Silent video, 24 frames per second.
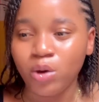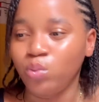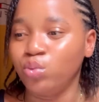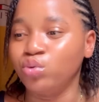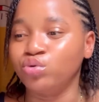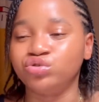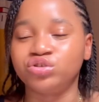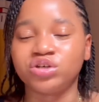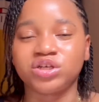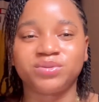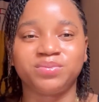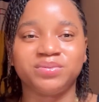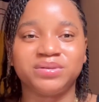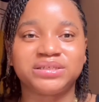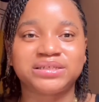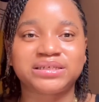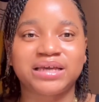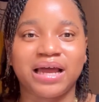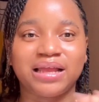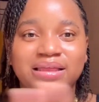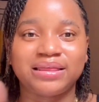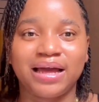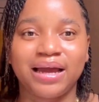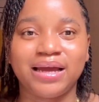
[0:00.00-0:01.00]
will just be
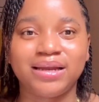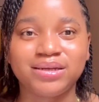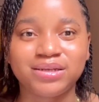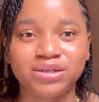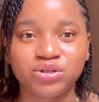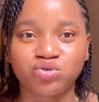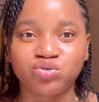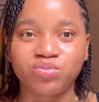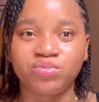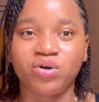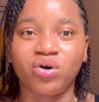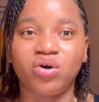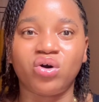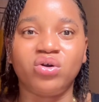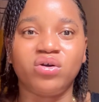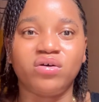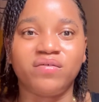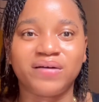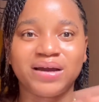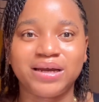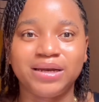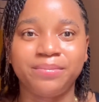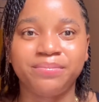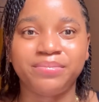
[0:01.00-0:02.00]
scattered, it will be all
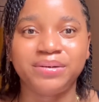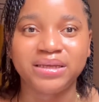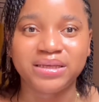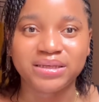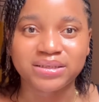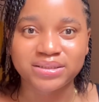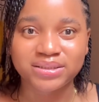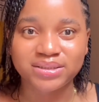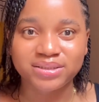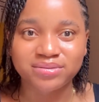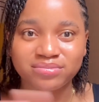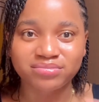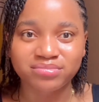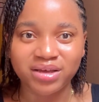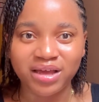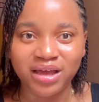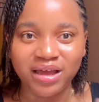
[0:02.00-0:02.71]
over the place.